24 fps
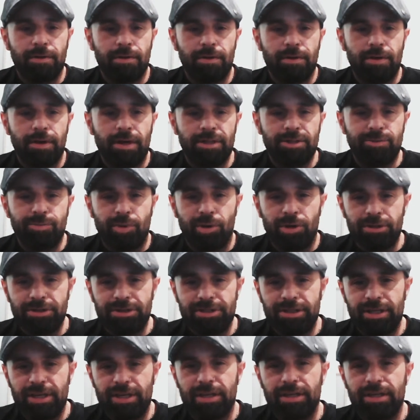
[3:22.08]
as Paul
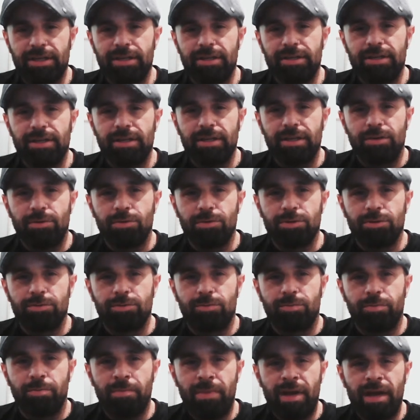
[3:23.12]
said, it was
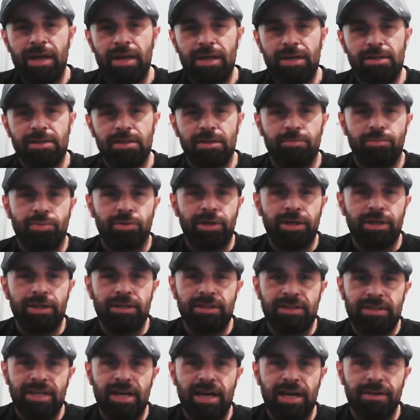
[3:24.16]
made to
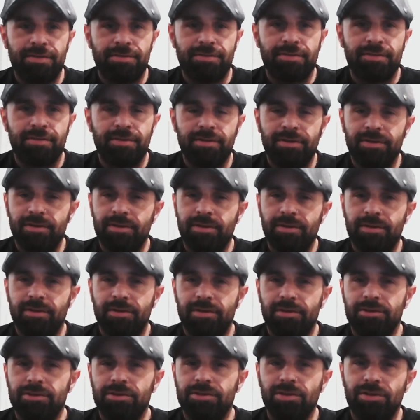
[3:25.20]
bring death
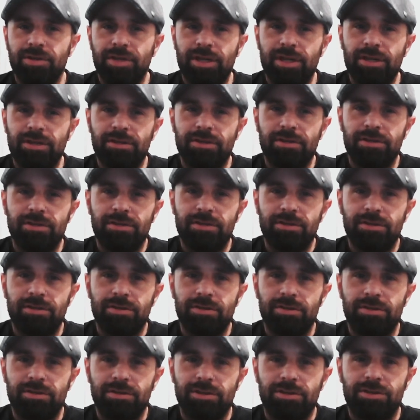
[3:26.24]
so that
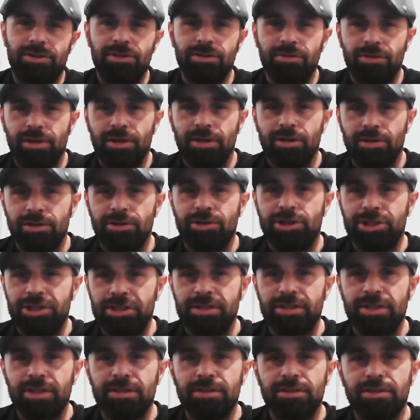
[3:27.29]
Yeshua or
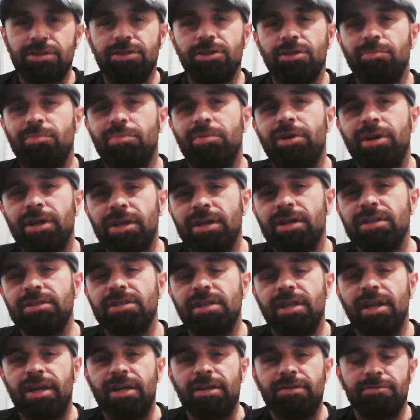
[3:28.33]
Jesus could bring us
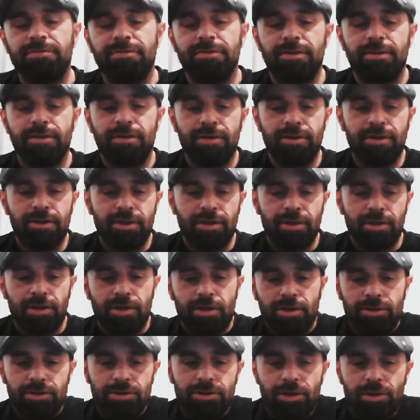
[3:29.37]
life.
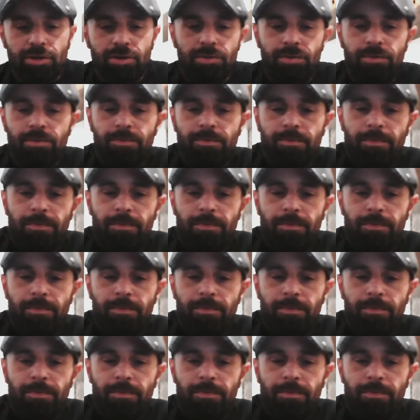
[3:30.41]
So